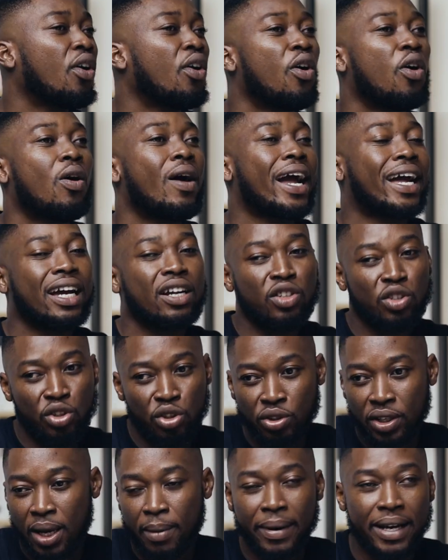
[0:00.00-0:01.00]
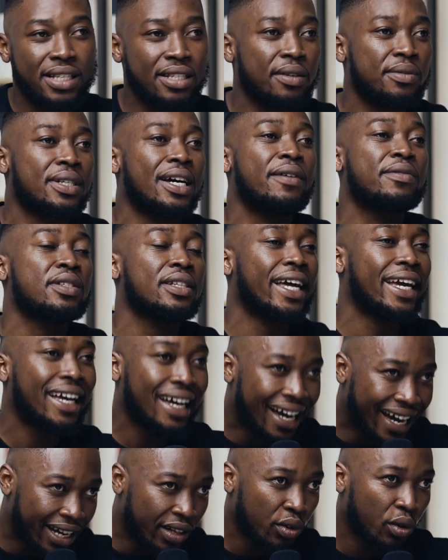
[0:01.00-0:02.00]
or I can't do that myself. So I have to like
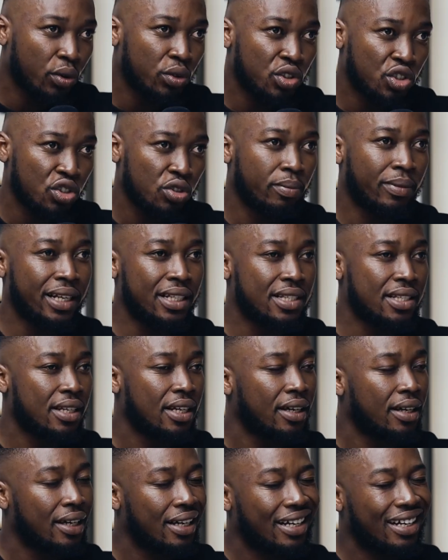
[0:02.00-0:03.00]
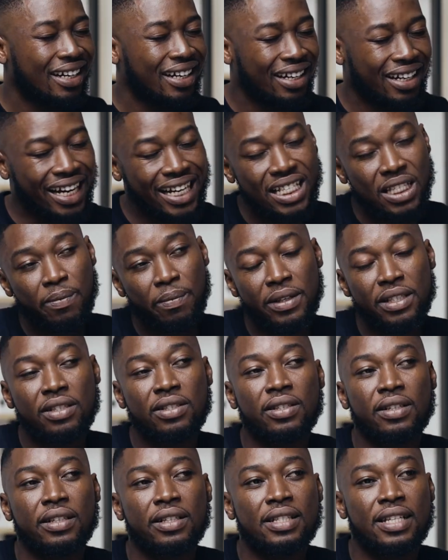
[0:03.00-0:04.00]
handhold you. But
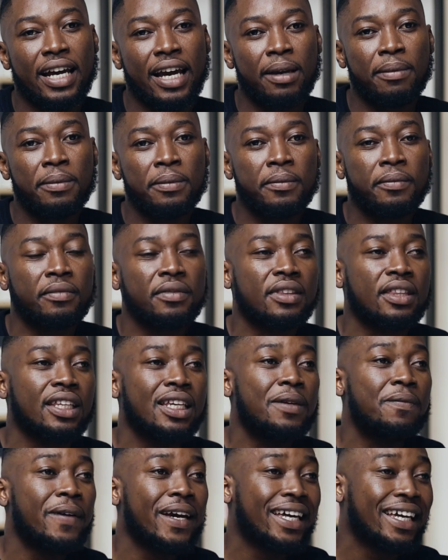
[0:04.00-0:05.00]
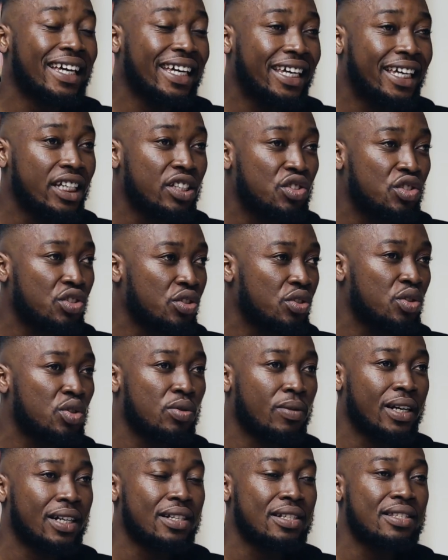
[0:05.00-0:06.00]
90% of the time, if I can get you
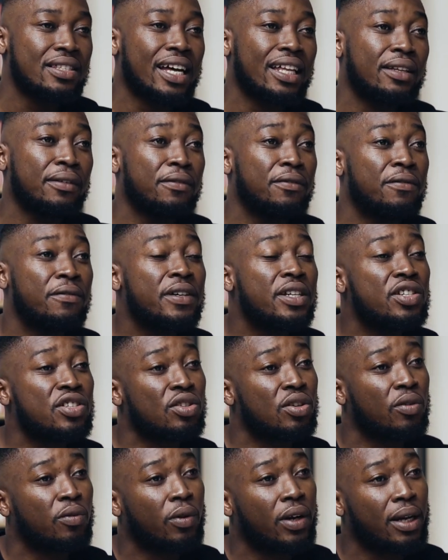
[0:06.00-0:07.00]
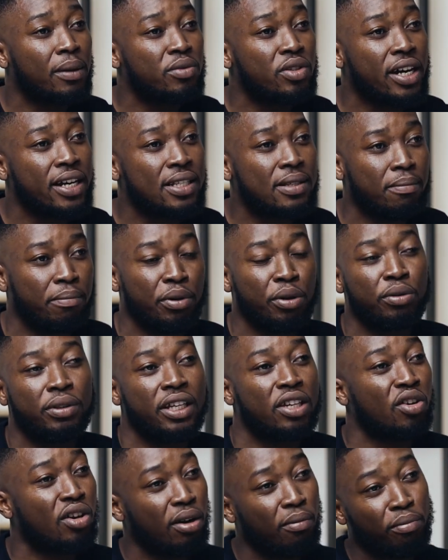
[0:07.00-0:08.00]
to understand the vision of what I'm trying to build,
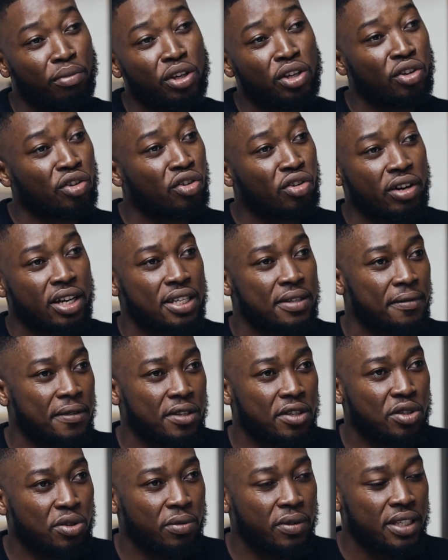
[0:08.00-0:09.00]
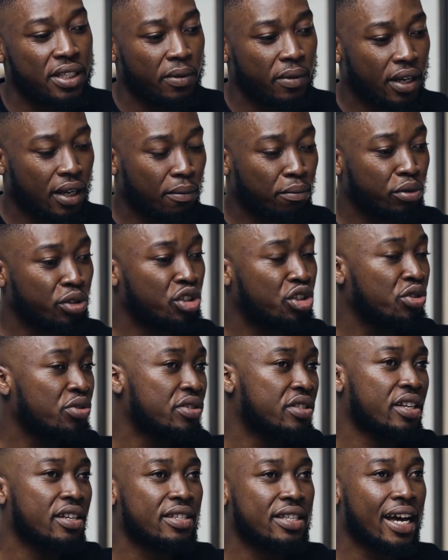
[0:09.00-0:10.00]
then you can bring your creativity to it and we can
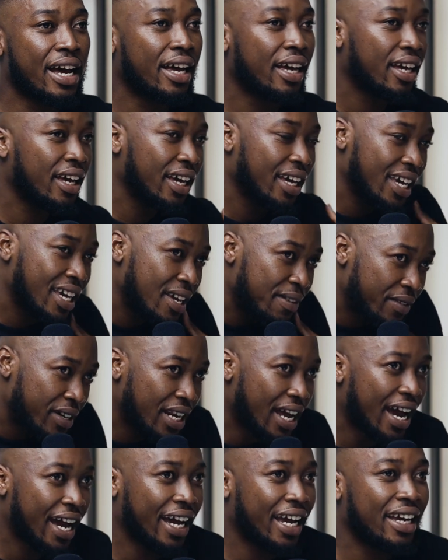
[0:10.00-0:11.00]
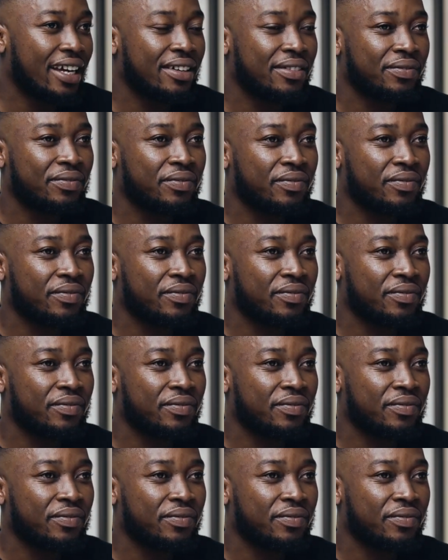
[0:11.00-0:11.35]
produce things that even I